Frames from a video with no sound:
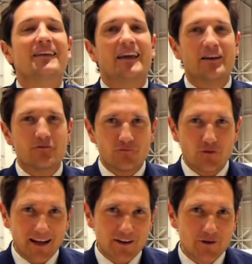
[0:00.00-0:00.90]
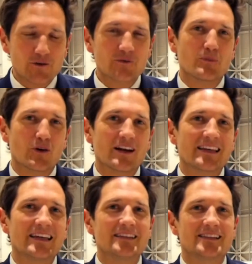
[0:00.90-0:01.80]
it a
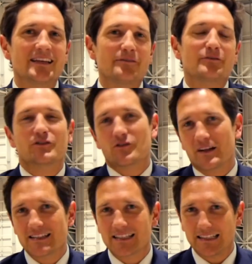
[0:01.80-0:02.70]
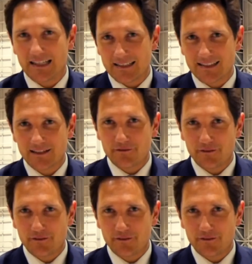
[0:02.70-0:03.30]
record-breaking day for transatlantic